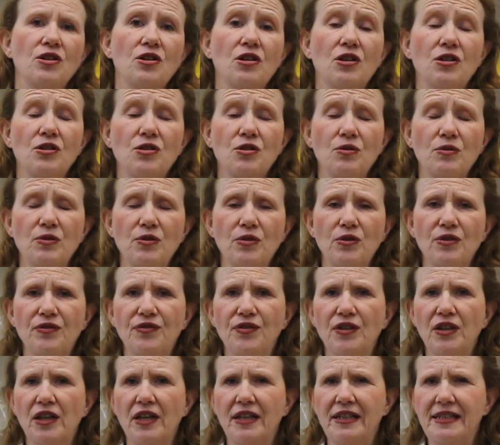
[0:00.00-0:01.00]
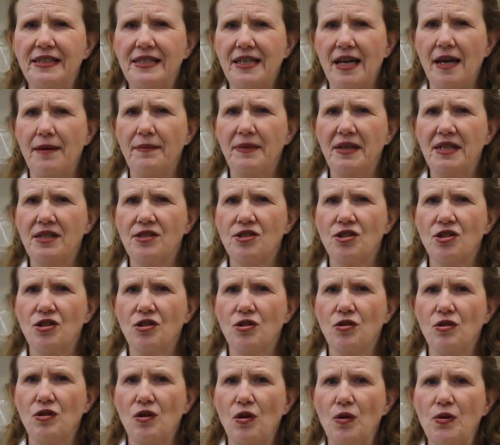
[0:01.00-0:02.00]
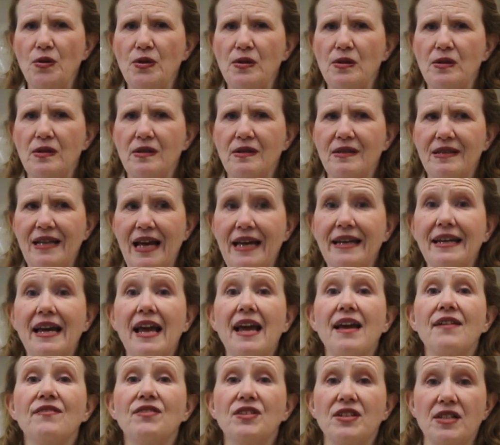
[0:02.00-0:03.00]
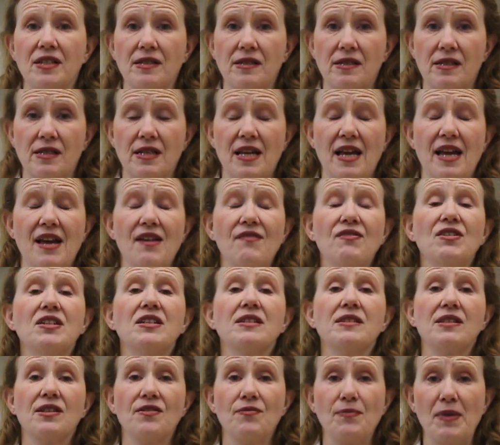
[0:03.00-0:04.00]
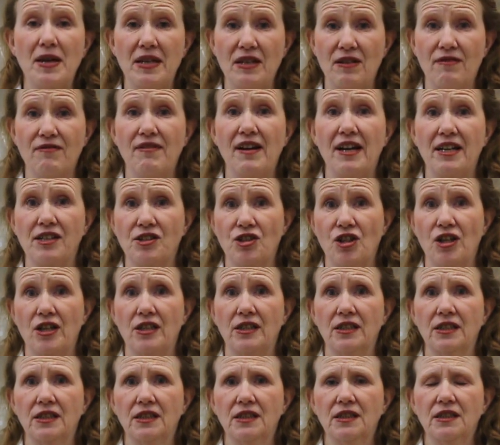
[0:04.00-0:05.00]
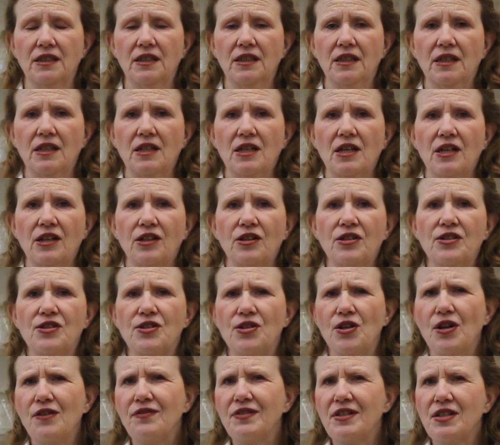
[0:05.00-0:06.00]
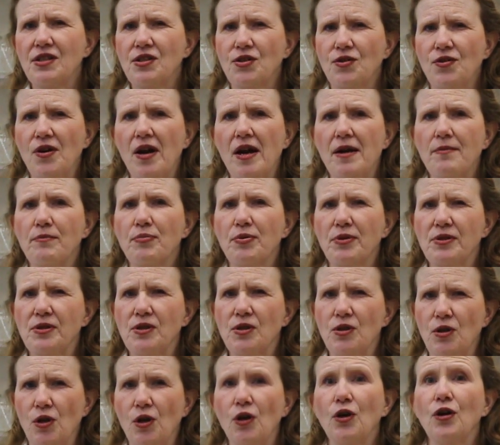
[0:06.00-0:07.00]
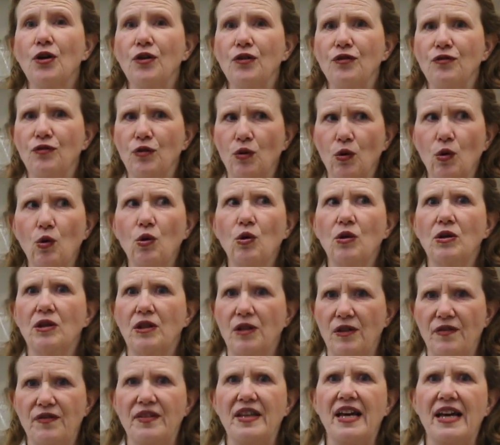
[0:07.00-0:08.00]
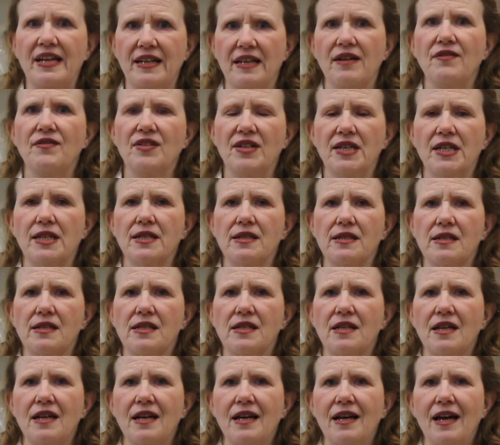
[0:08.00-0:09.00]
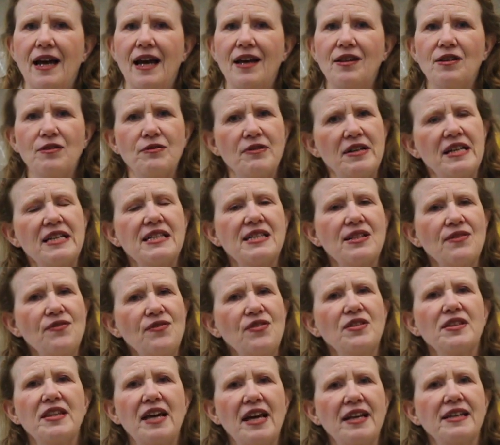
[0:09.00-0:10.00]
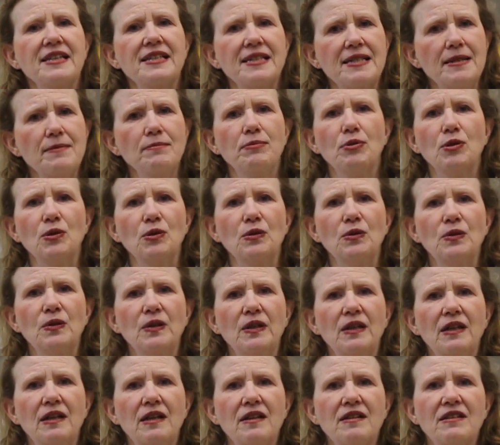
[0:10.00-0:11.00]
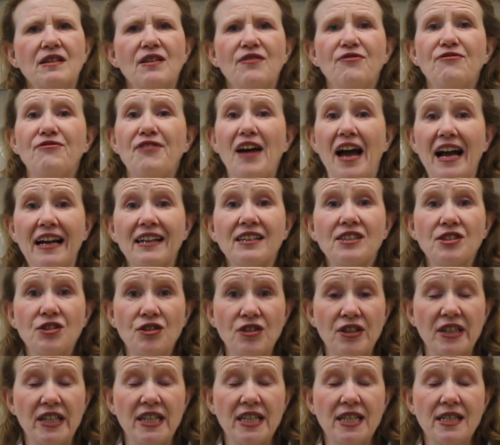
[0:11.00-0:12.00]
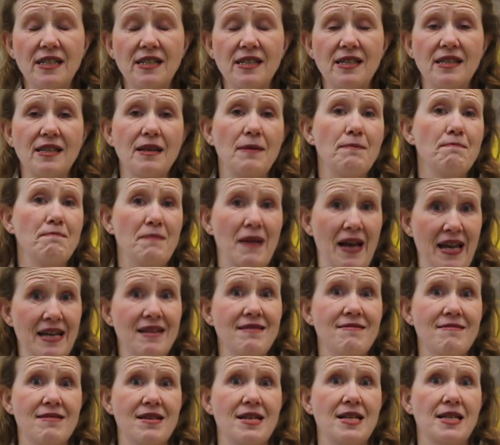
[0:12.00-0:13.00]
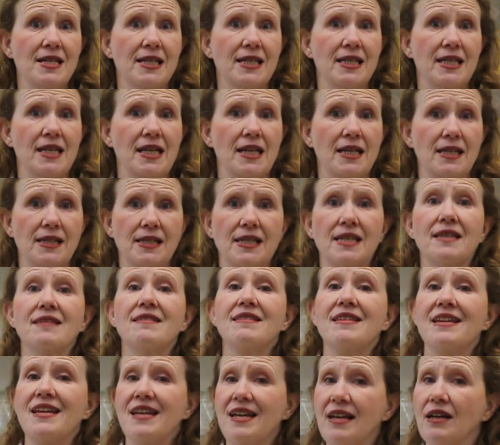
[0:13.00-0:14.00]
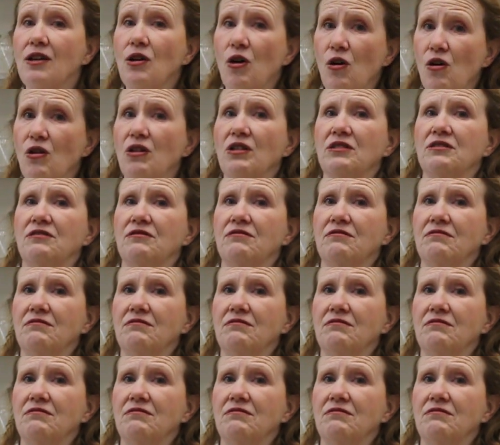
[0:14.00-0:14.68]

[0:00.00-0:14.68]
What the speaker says: you can do an awful lot of damage to that evidence of manufacture. Conservators try and preserve all of that evidence, and the reason for that is simple. The factories that made these things, they're gone.